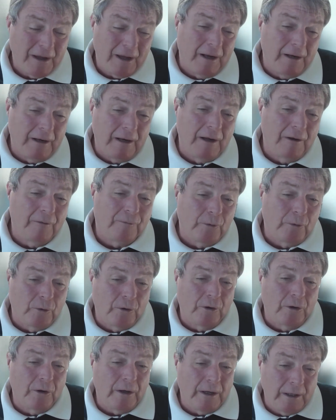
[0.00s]
and
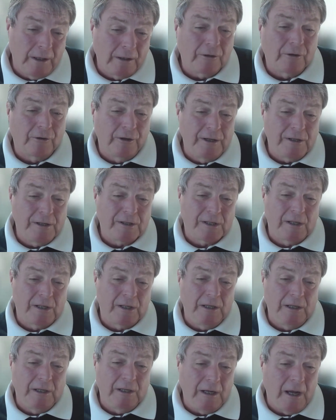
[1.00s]
therefore increase
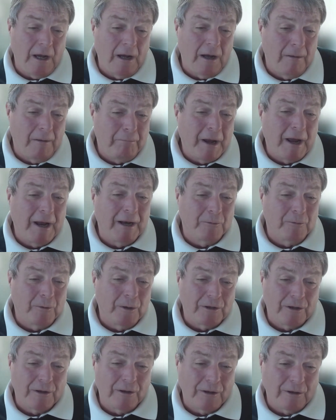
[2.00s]
the
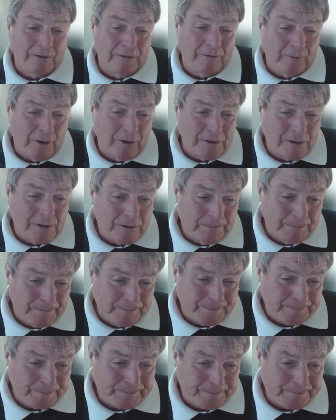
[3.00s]
bandwidth of the device.